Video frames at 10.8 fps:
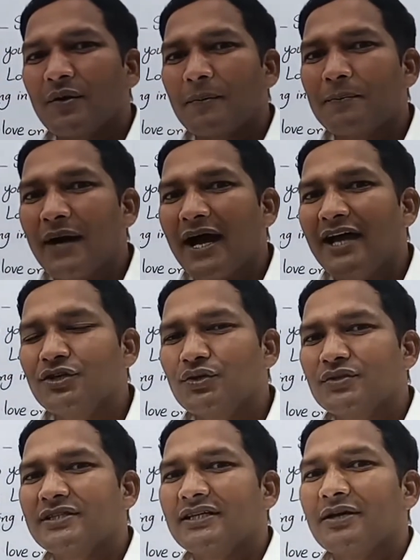by
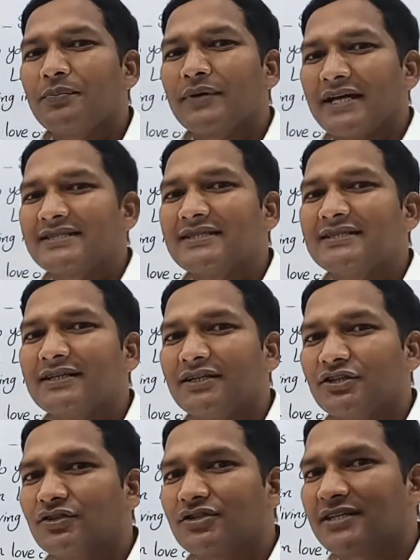using present
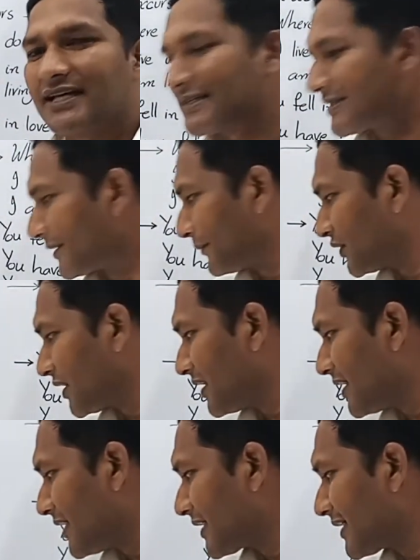continuous tense.
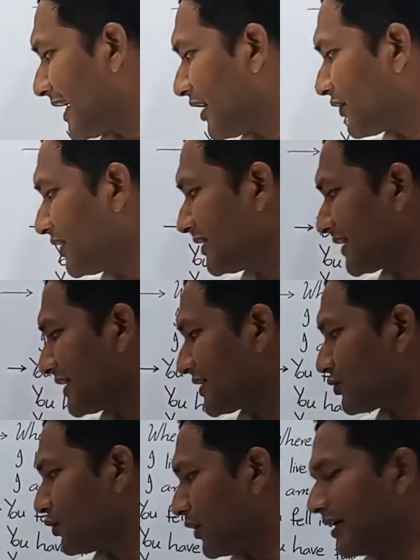Karen is
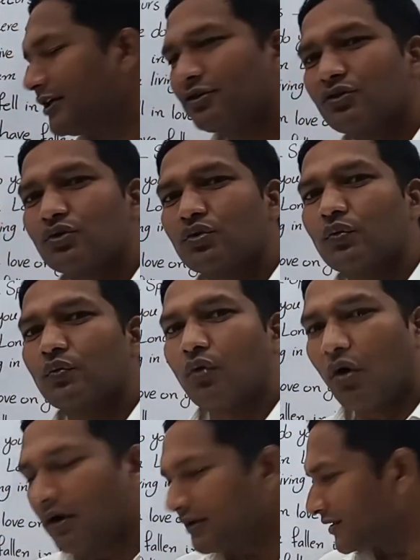going to
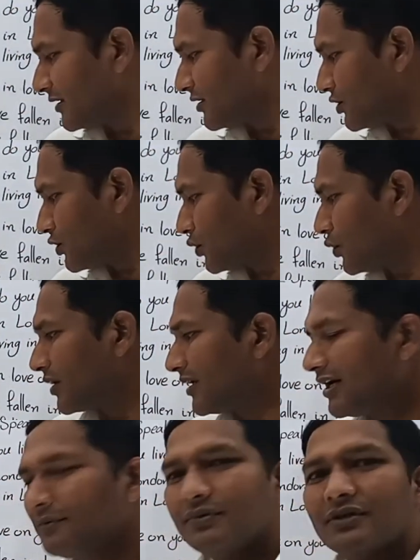walk to
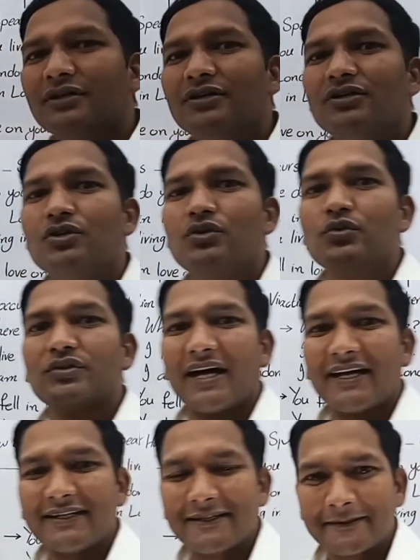club
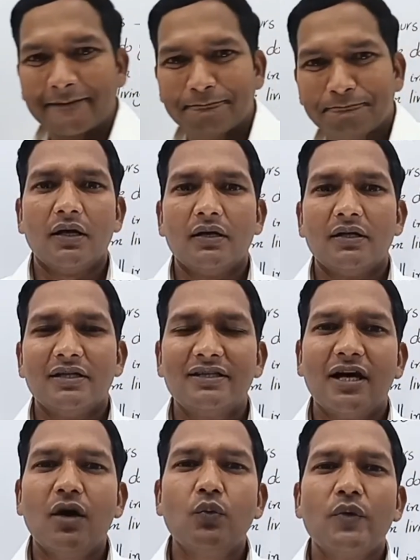tonight.
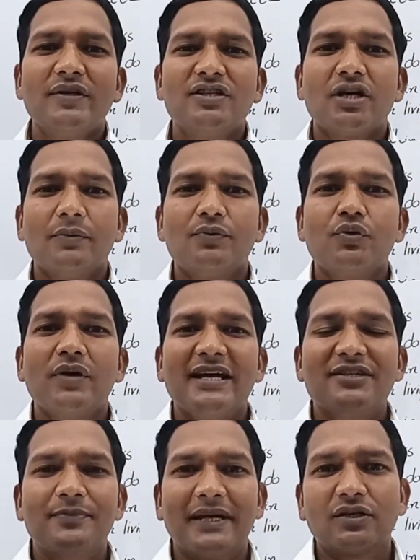Now we will jump to
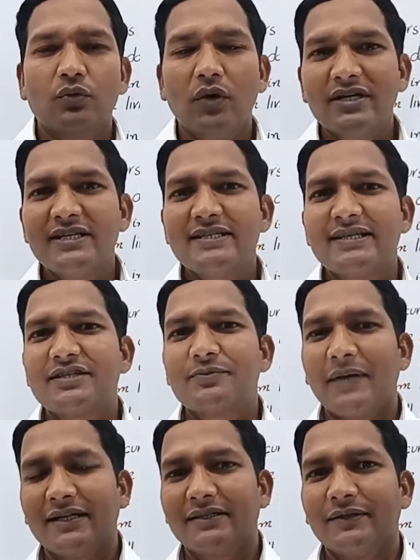aspect. What is
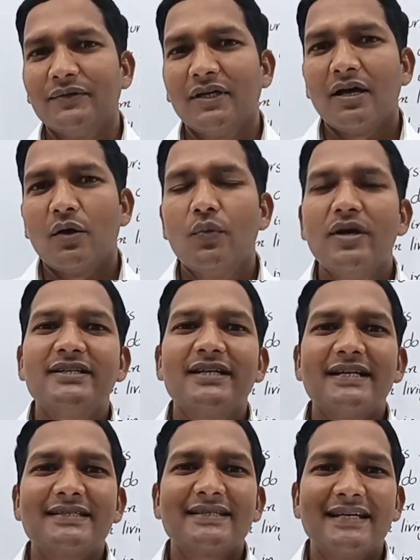aspect? Where
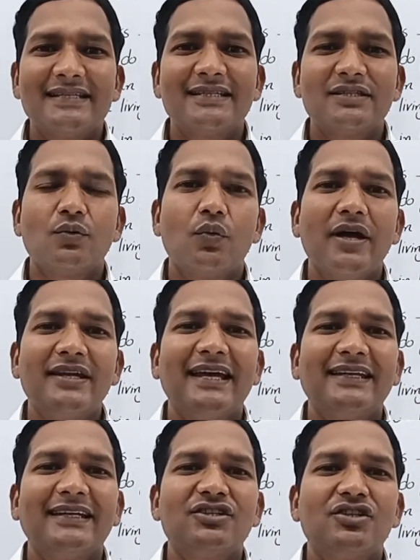tense tells us when
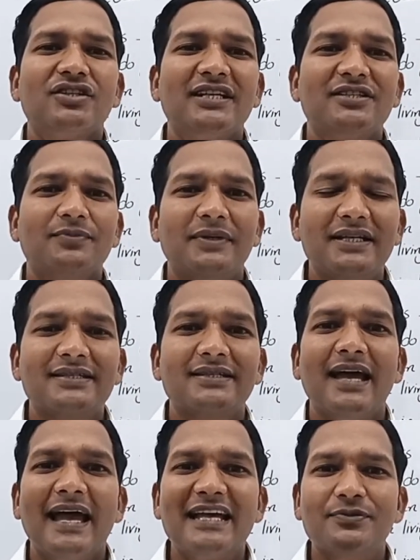an action takes place,
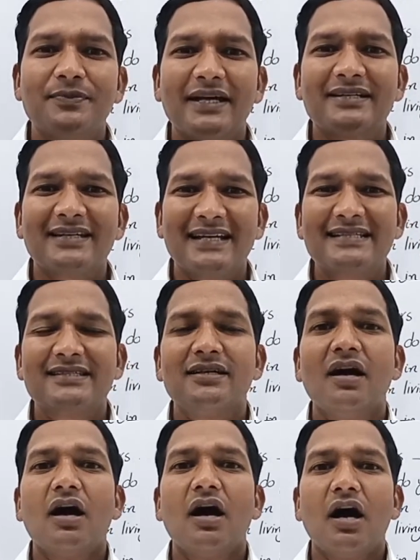aspect tells
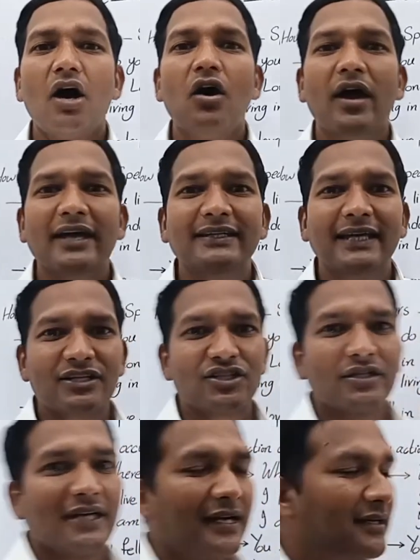how an
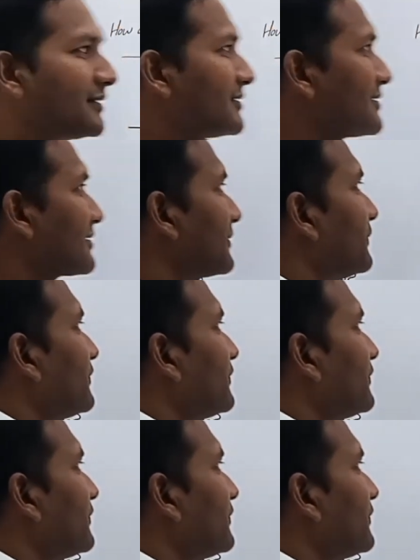action occurs.